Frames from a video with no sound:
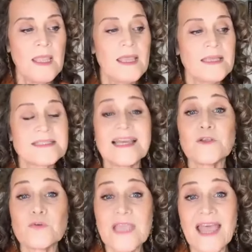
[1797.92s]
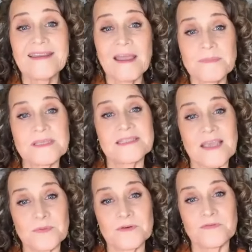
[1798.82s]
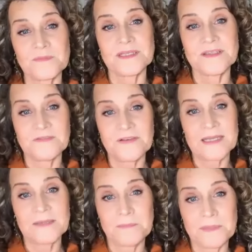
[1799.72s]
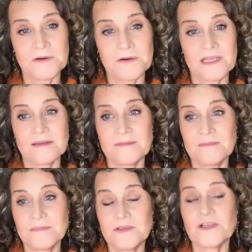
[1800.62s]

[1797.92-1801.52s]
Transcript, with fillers: It's that you cannot be separate from the divine, period. You